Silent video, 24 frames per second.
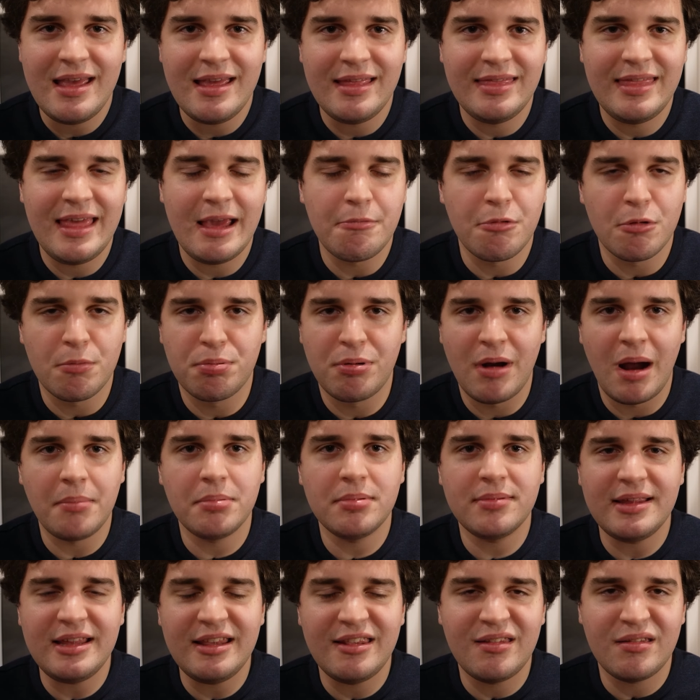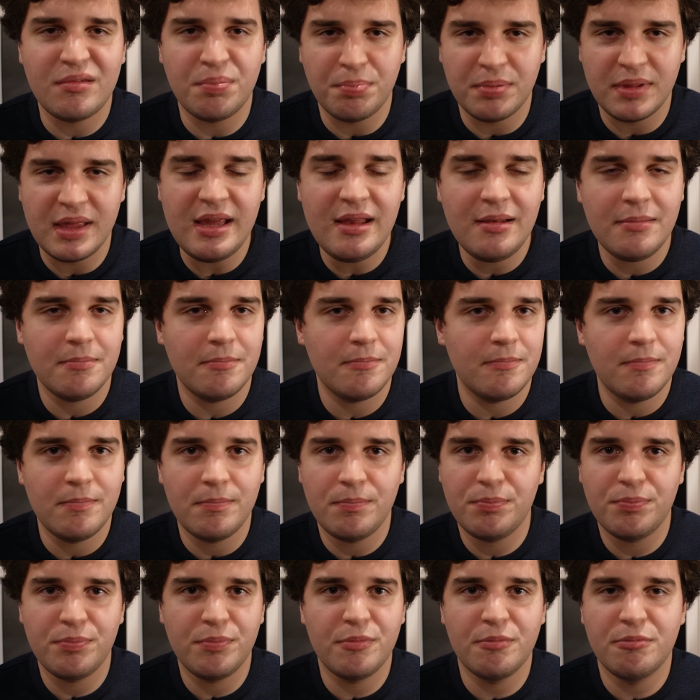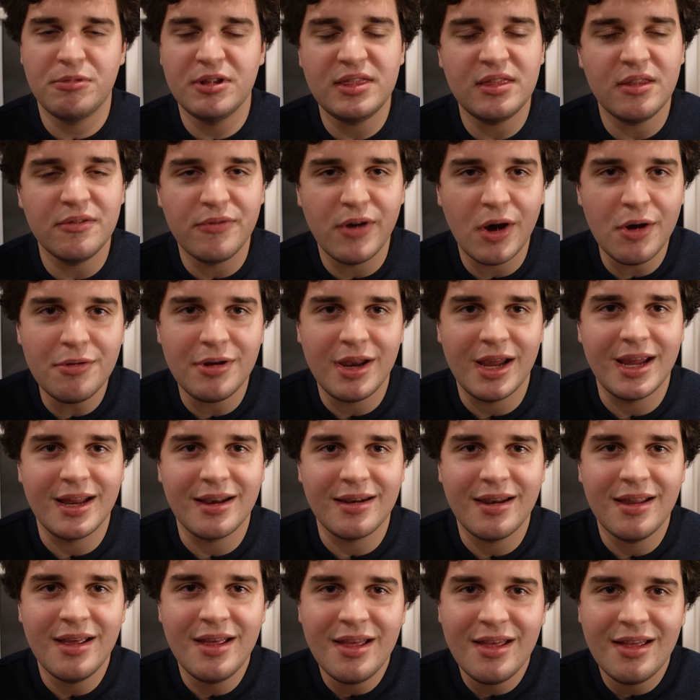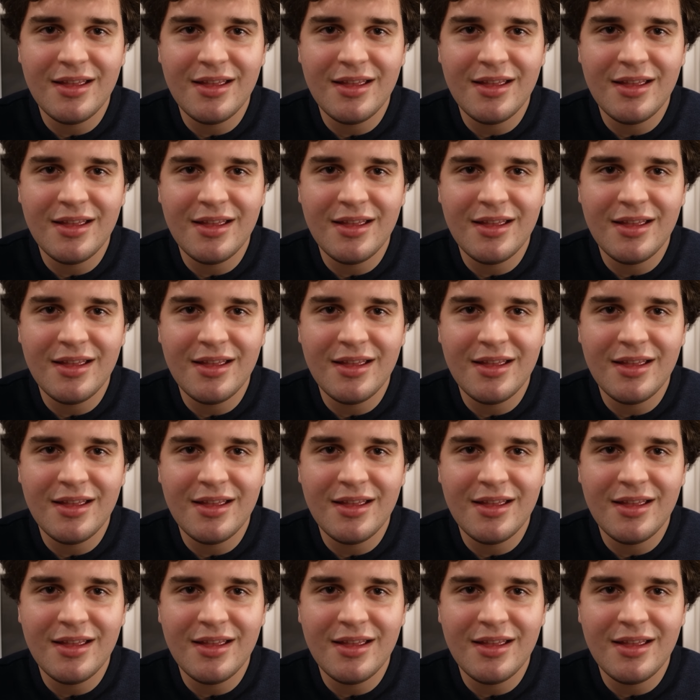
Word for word: they were probably split with the voting.